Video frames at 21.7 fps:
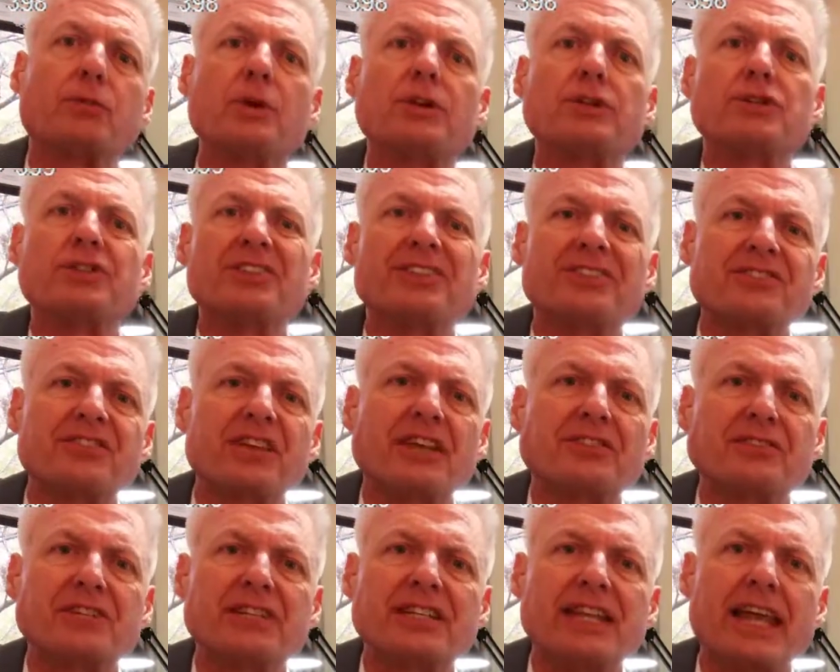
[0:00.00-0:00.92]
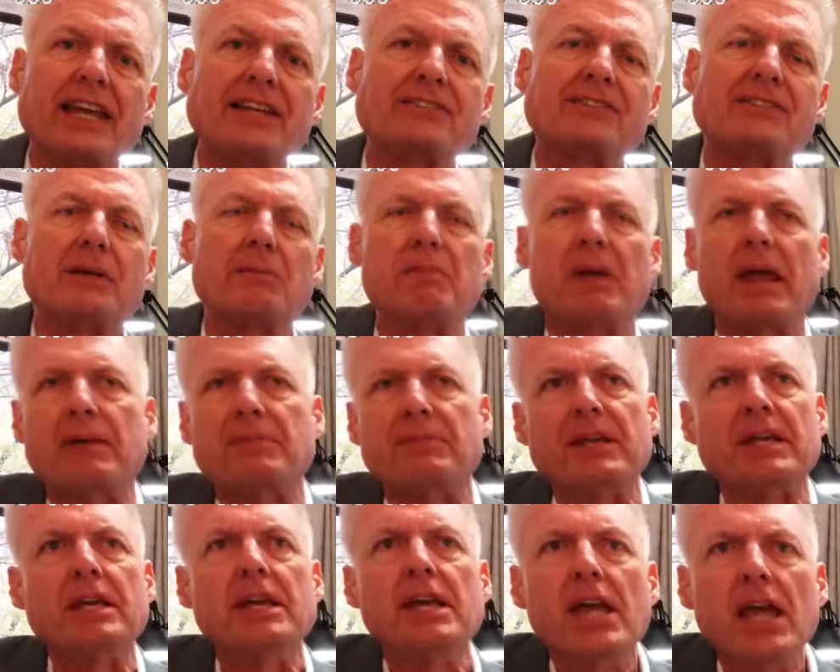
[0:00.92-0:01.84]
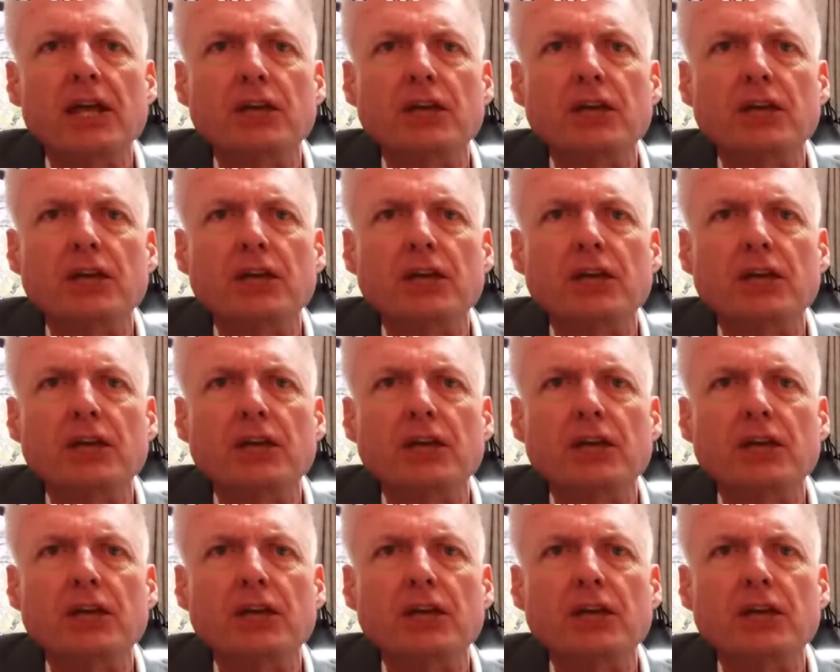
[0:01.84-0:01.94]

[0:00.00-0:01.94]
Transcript: which necessitates that maybe